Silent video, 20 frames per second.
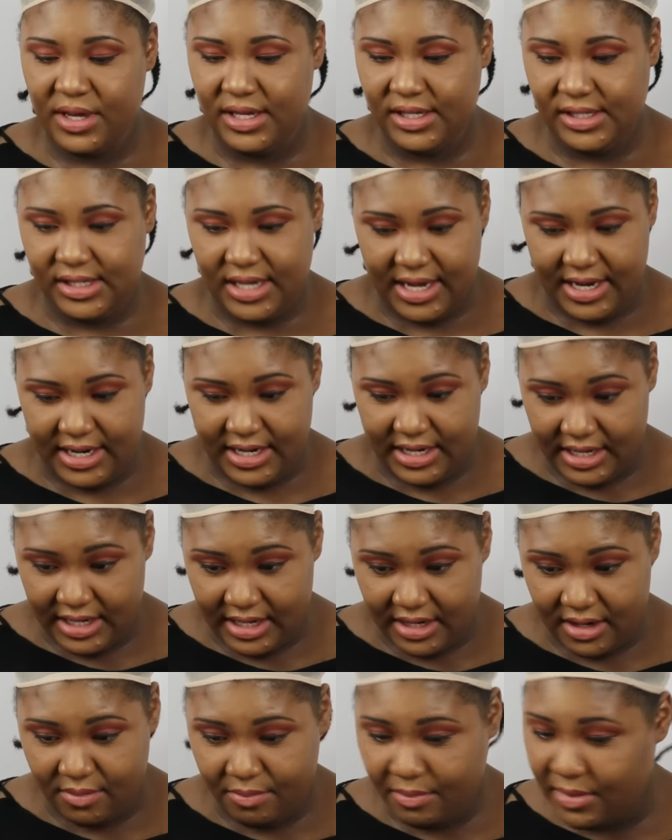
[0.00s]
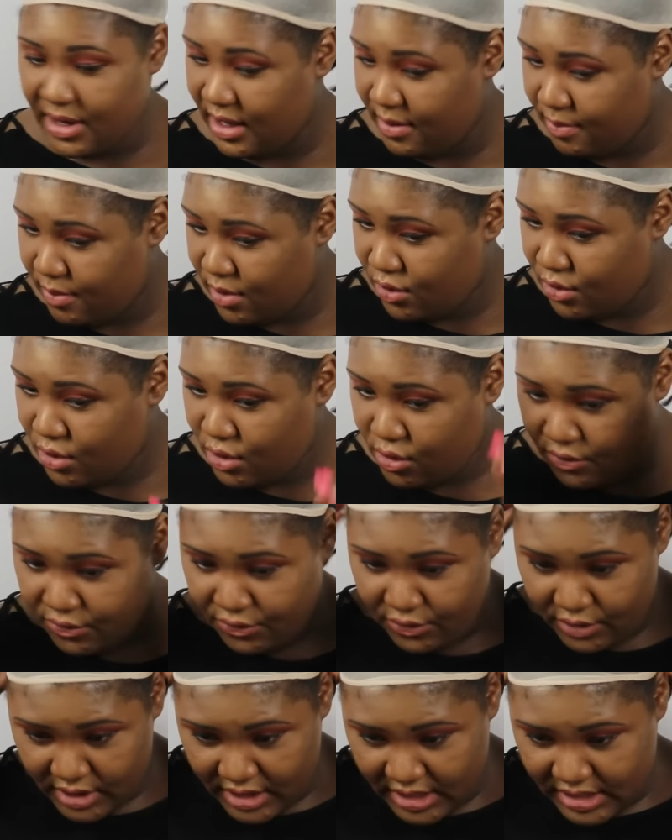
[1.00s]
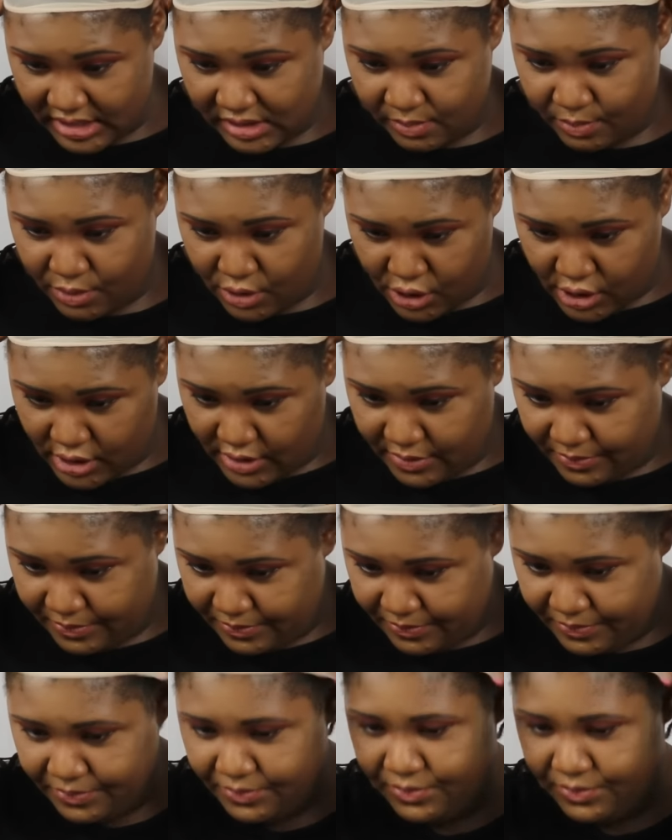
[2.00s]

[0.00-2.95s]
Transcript: because I need my mirror for this part.